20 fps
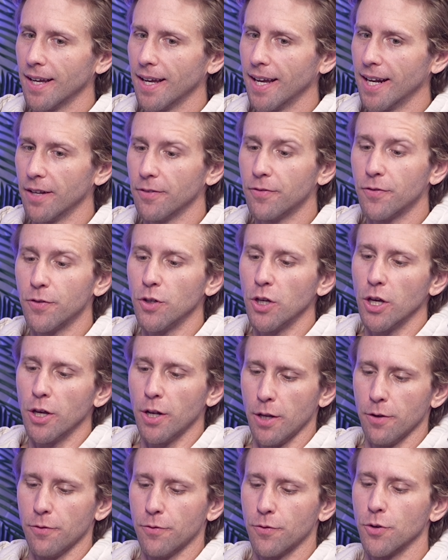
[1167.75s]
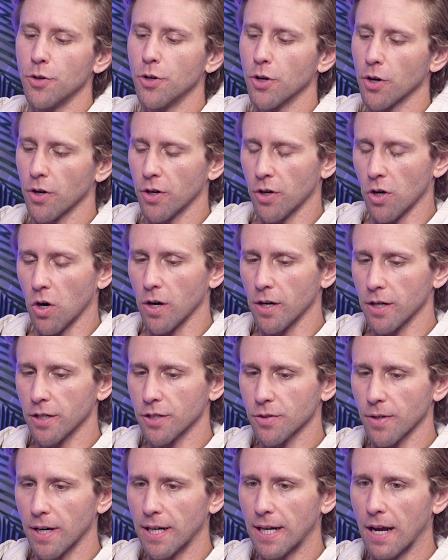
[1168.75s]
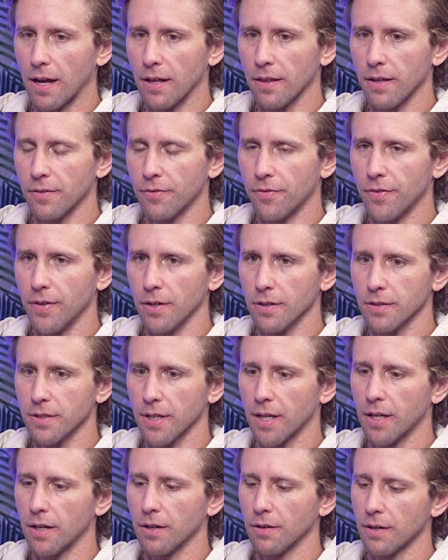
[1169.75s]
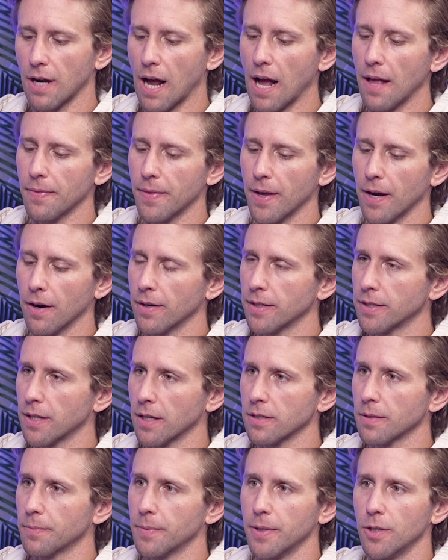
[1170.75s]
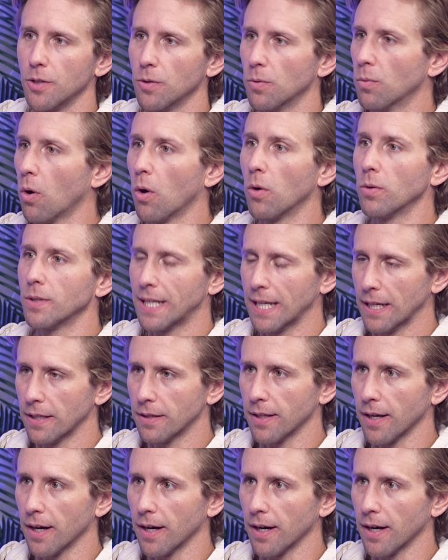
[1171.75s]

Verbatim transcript: And if and if you're an artist right now that feels like you're not there, it doesn't mean you won't get